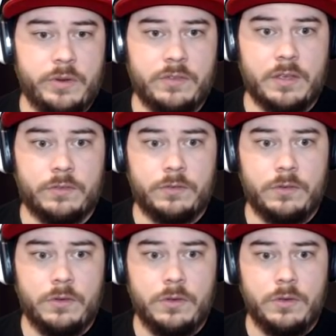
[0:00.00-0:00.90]
What is this?
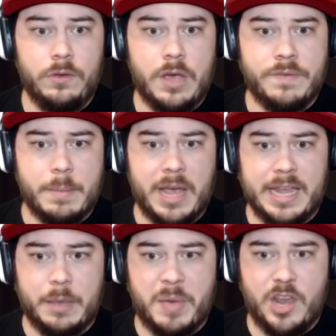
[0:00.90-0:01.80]
If I'm not
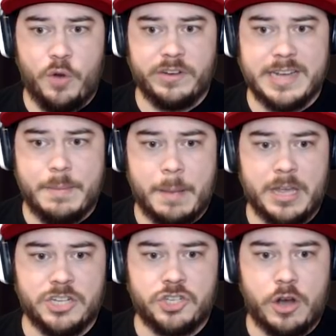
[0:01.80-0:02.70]
getting paid overtime, I'm
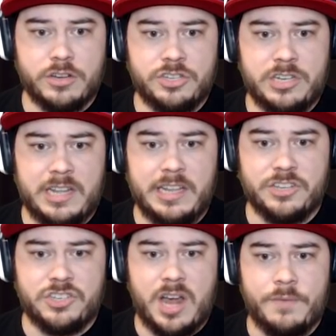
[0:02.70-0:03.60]
going to start
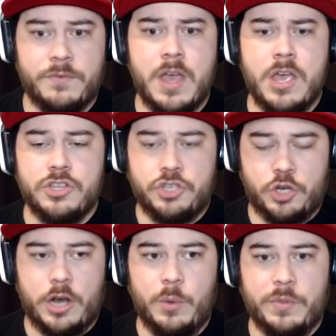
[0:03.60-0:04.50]
stealing stuff,
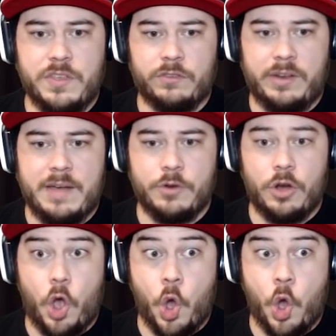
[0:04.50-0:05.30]
starting with this lever.